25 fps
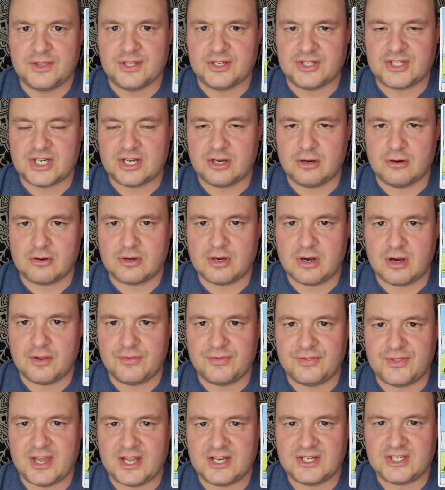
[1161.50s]
The tarot
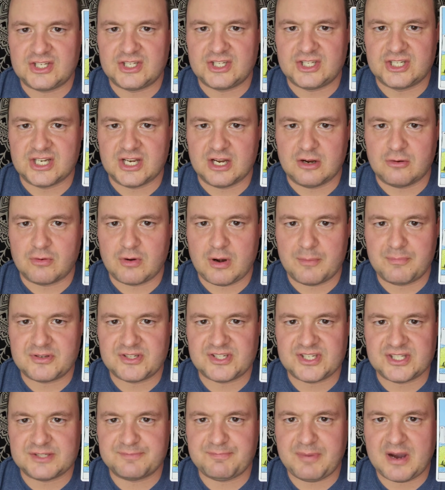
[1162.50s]
card that uh,
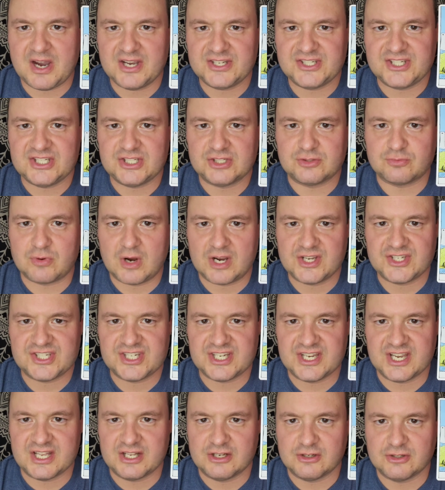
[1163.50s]
represents Pisces
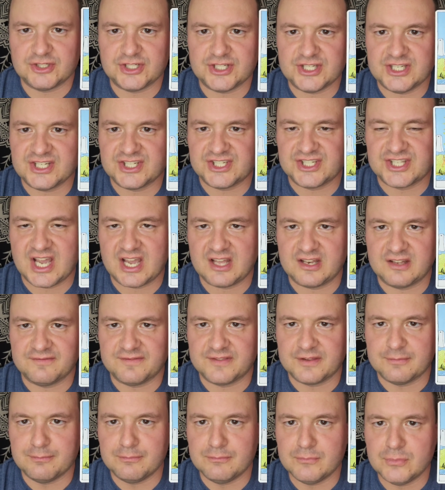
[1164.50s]
rising energy is that of
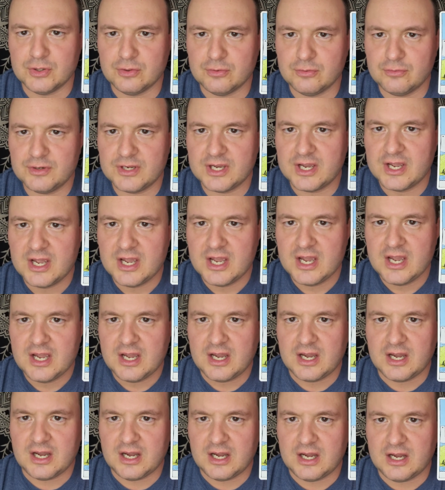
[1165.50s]
the moon.
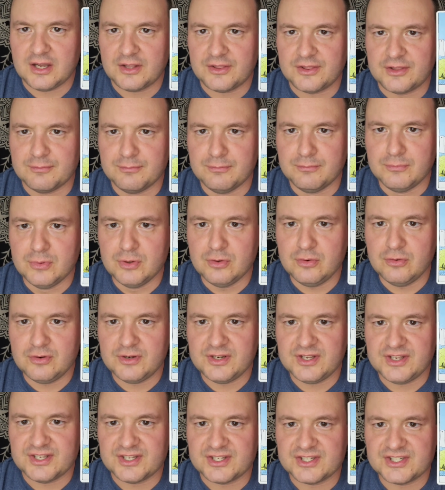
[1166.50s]
the moon
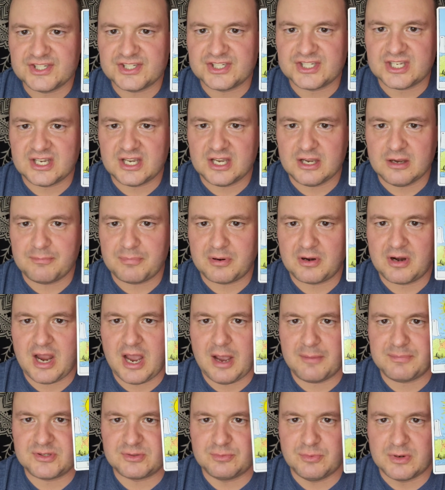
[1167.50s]
is
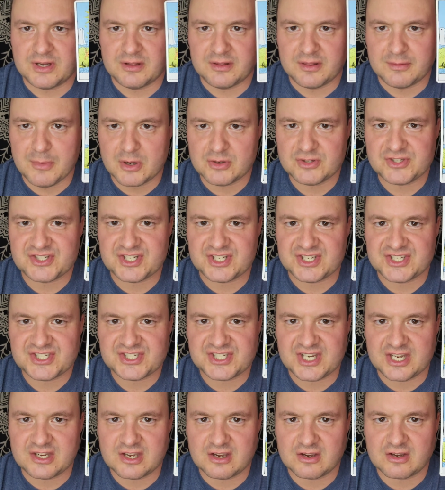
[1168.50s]
perhaps one of the most
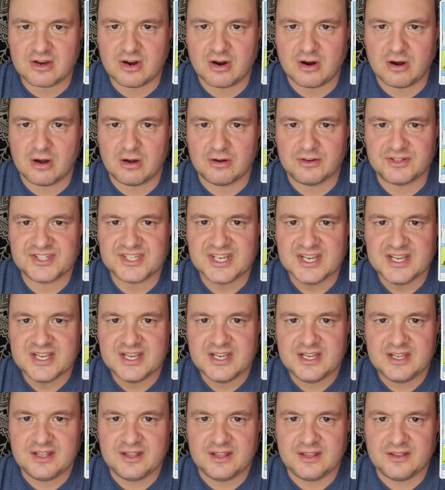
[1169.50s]
psychic cards
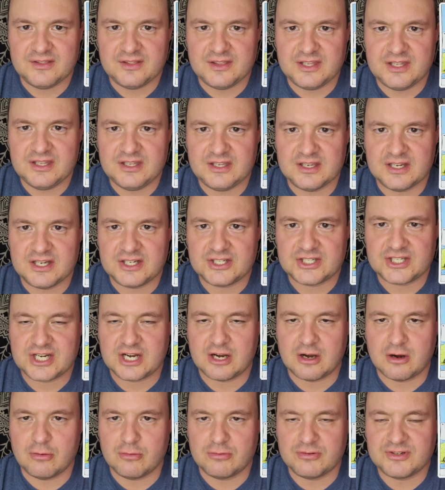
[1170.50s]
in the uh,
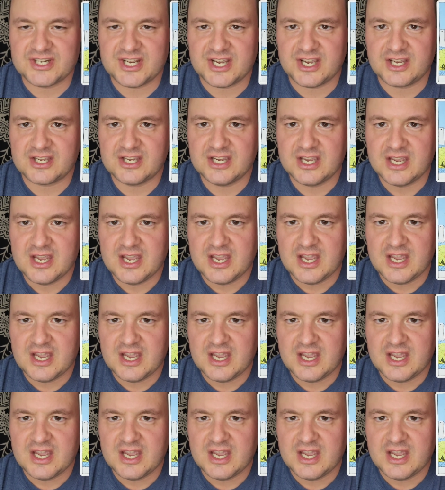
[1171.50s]
tarot deck.